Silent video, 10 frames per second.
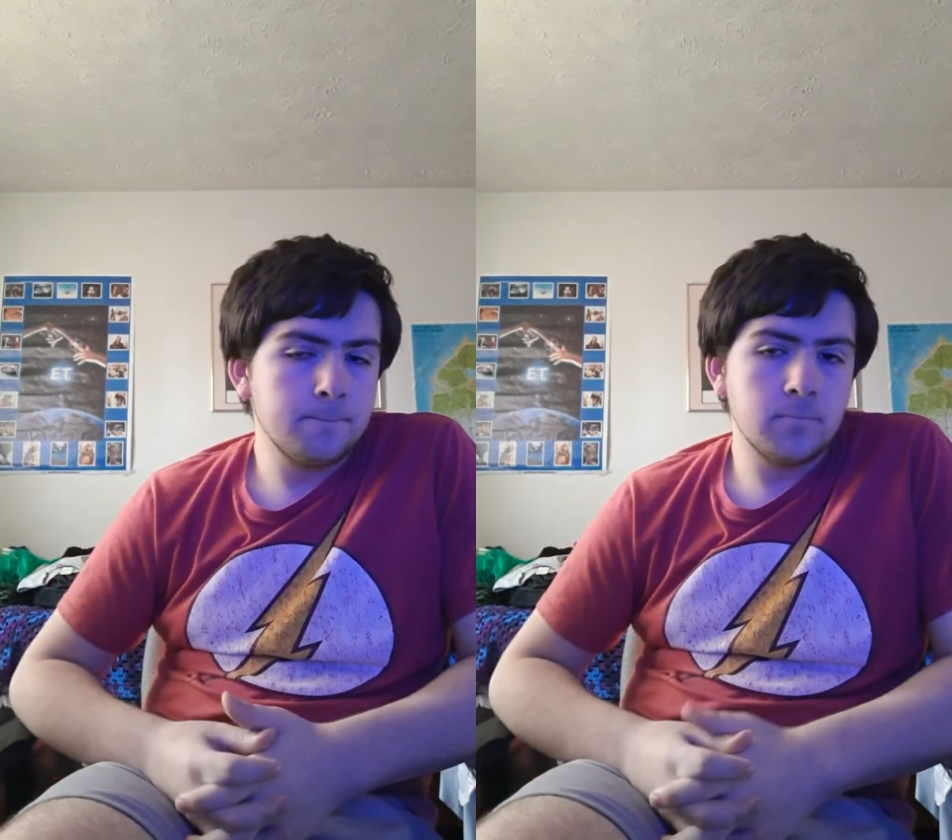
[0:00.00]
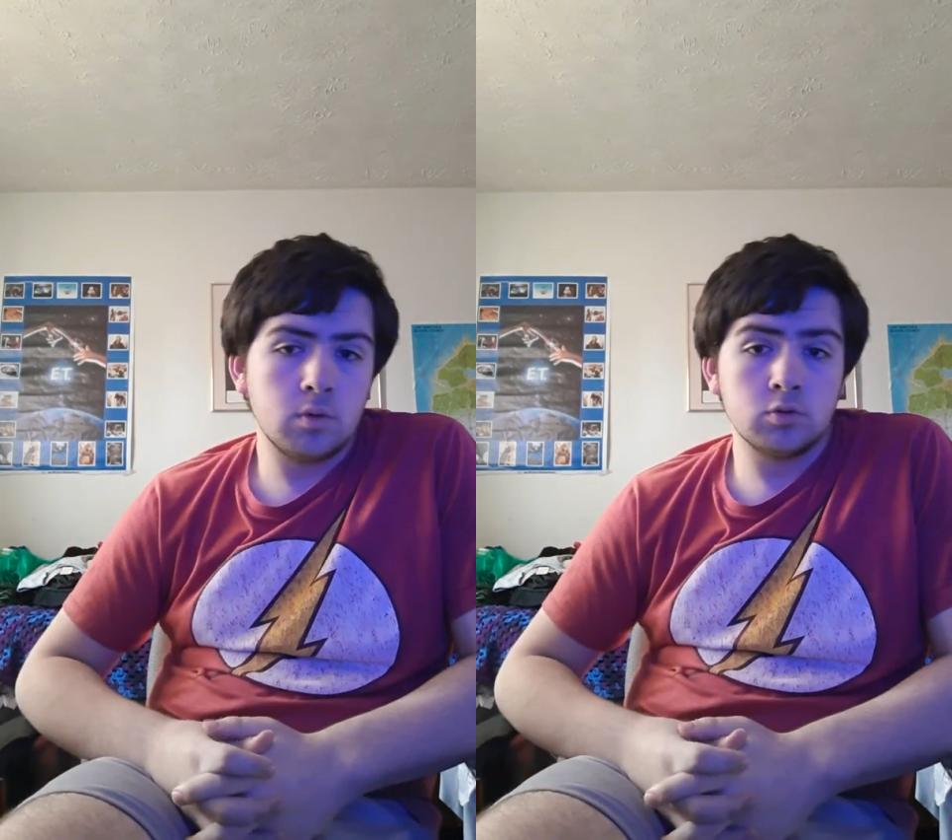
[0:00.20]

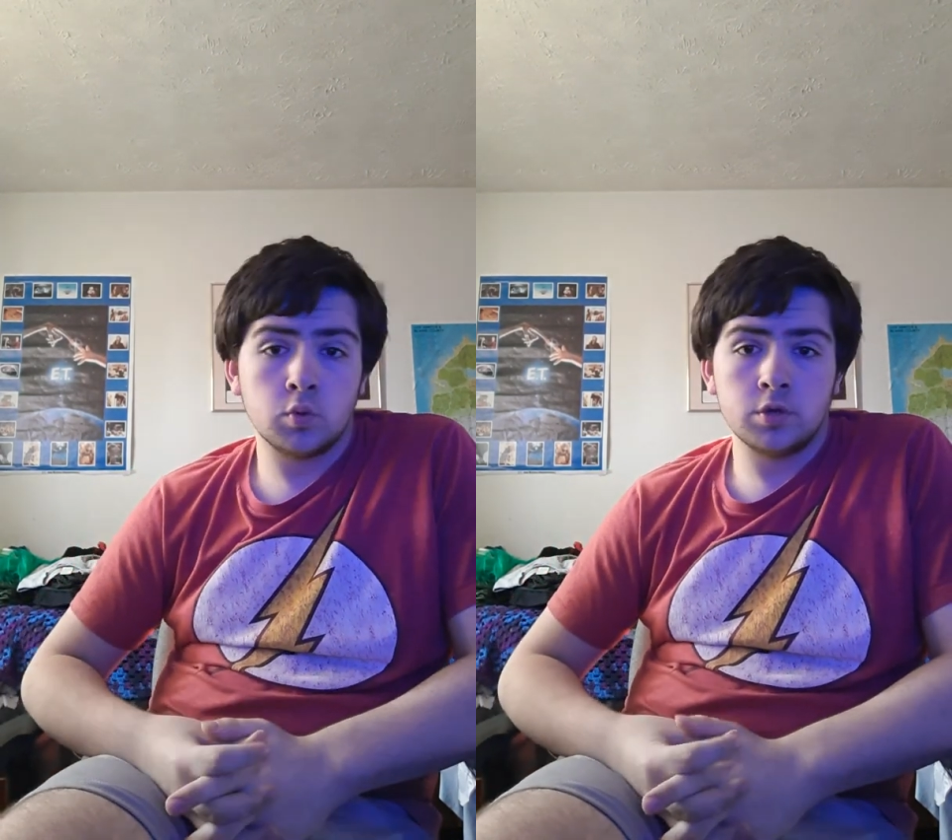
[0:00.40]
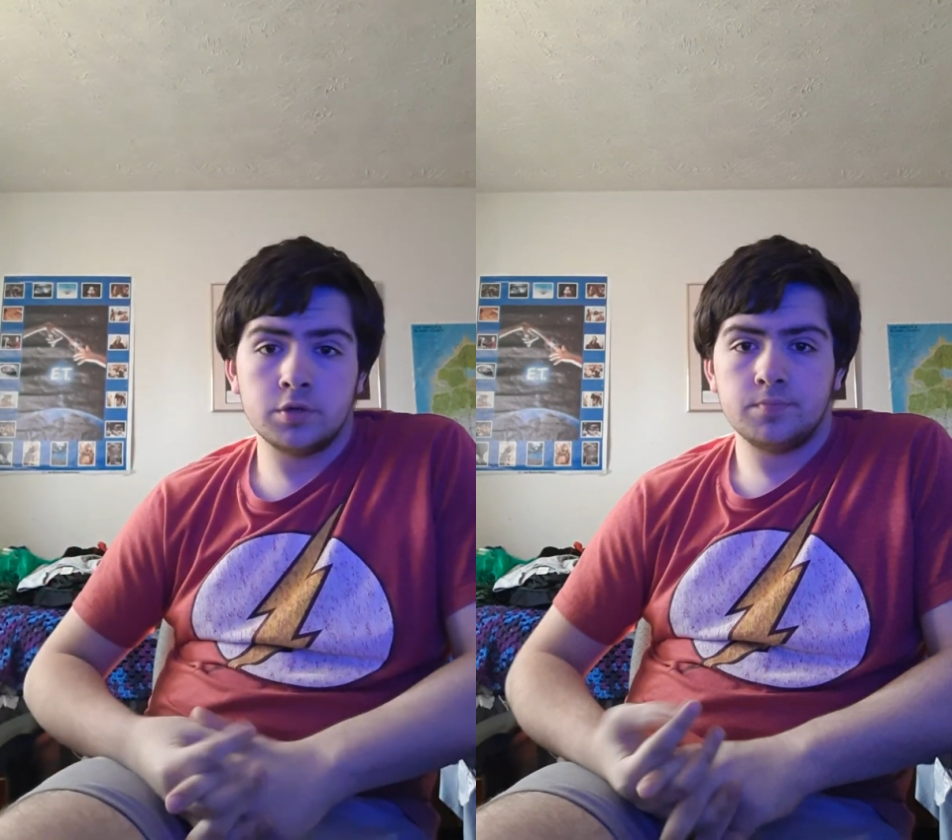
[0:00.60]
but it was
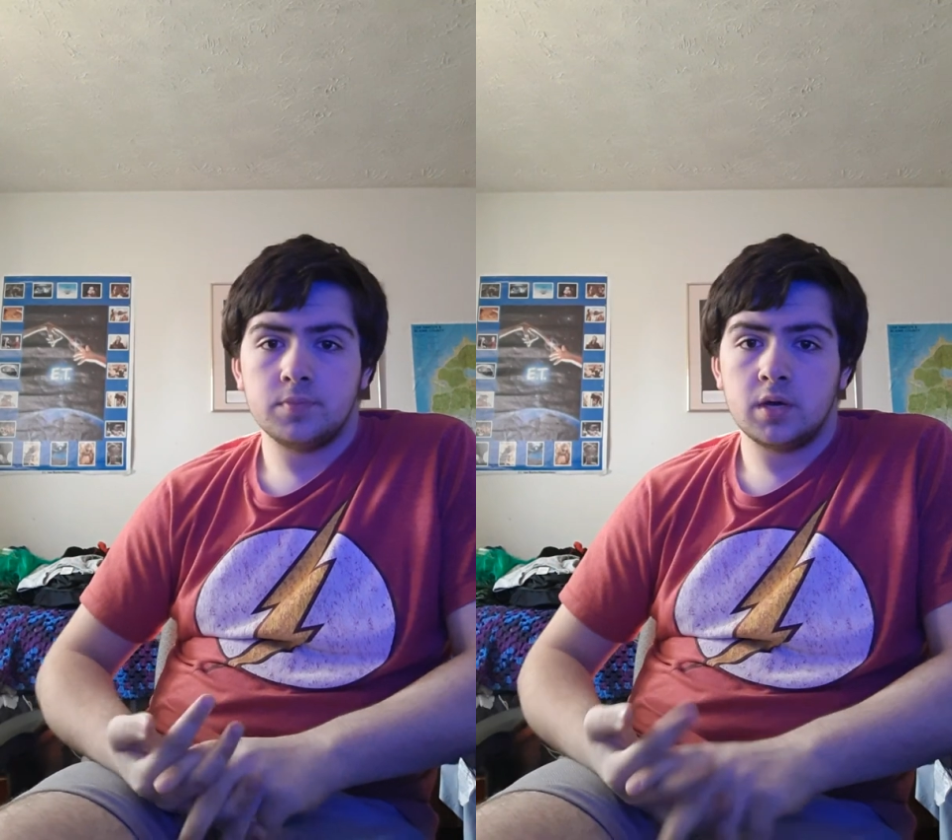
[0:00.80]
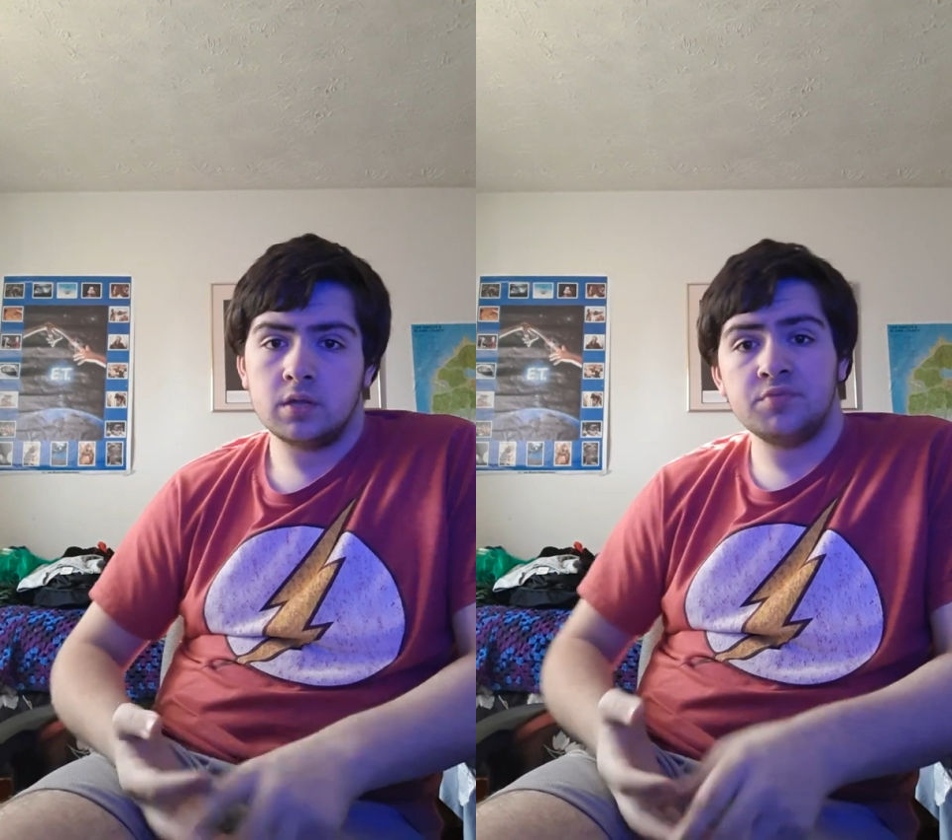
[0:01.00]
worth it.
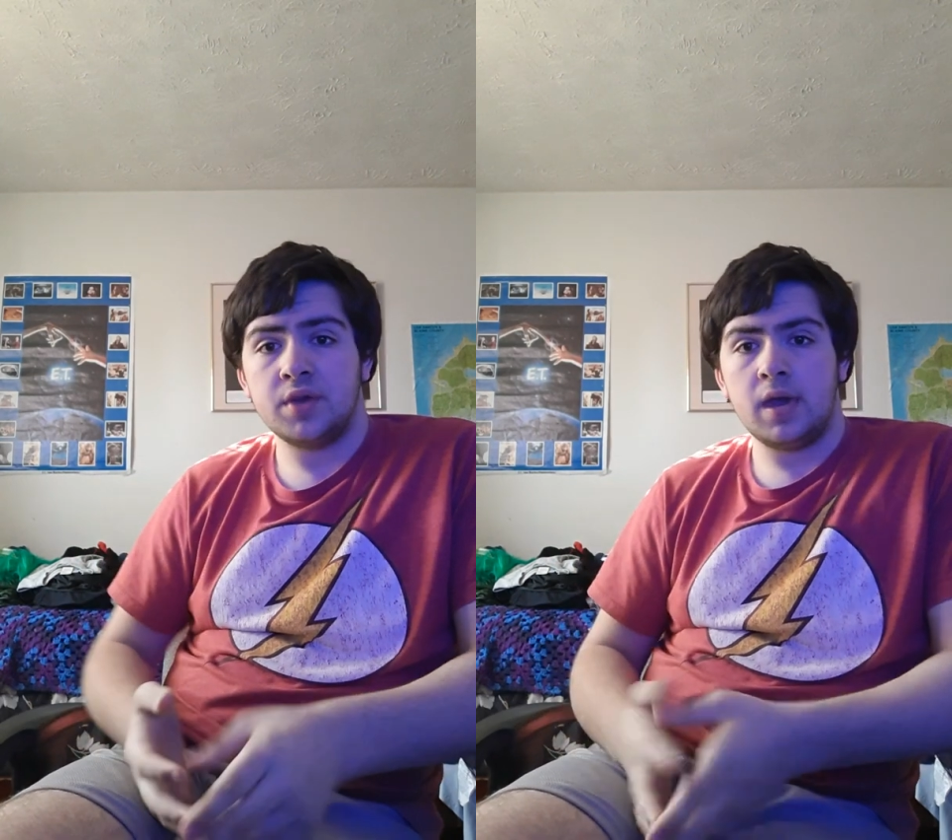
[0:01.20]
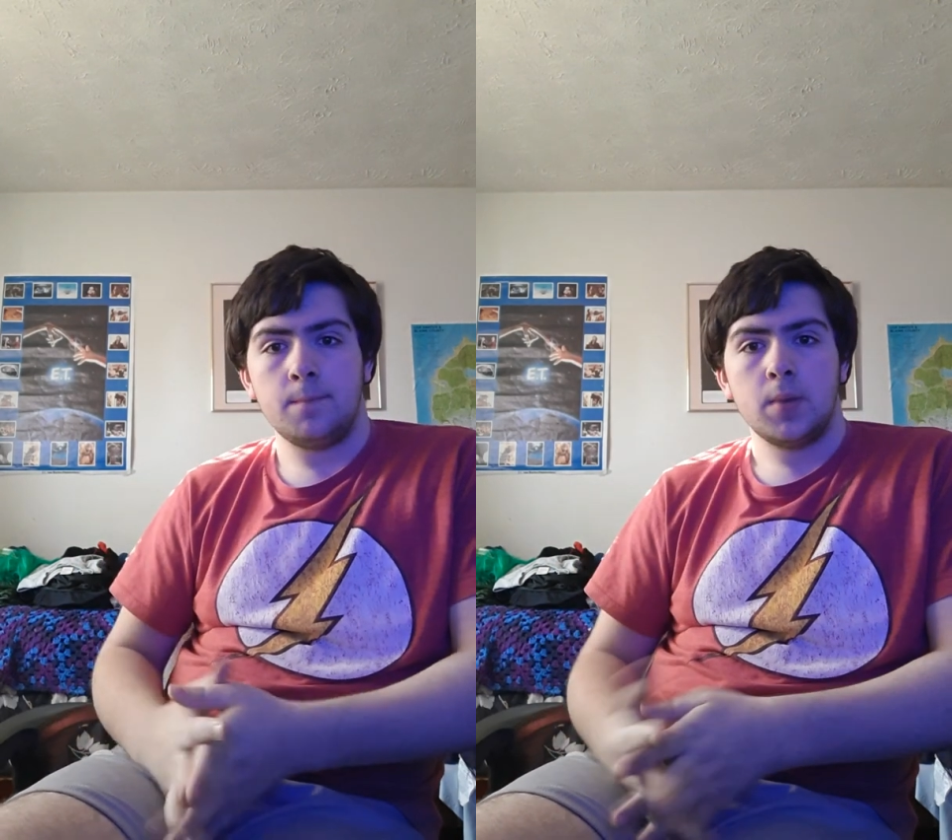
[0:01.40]
I love the
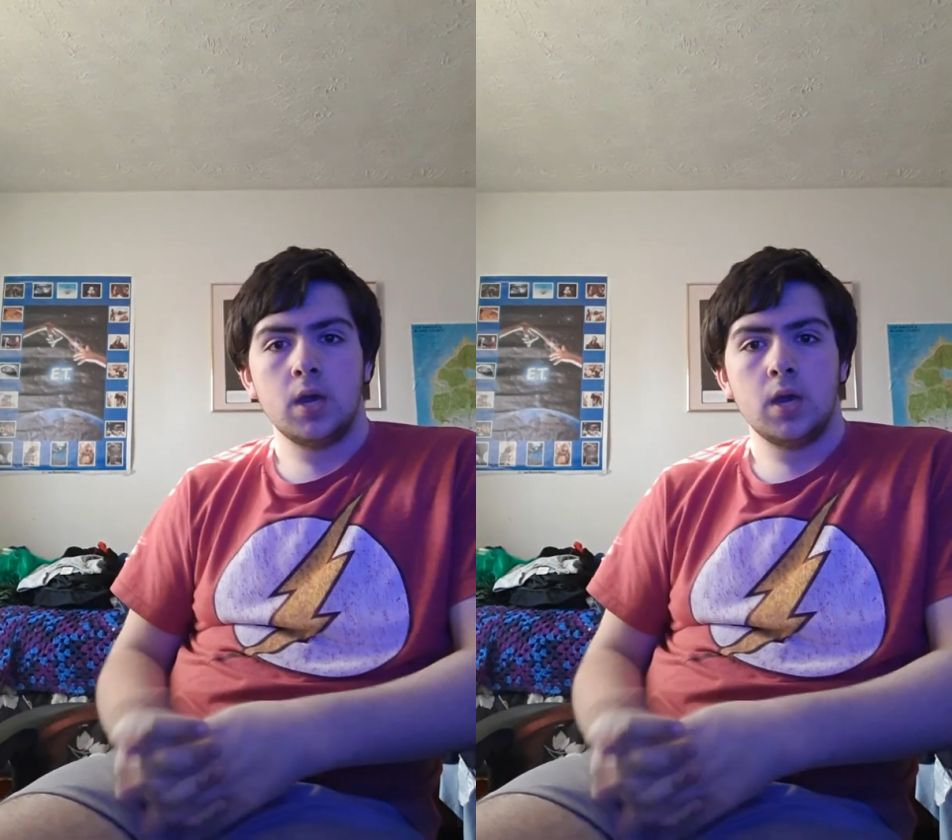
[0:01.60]
game.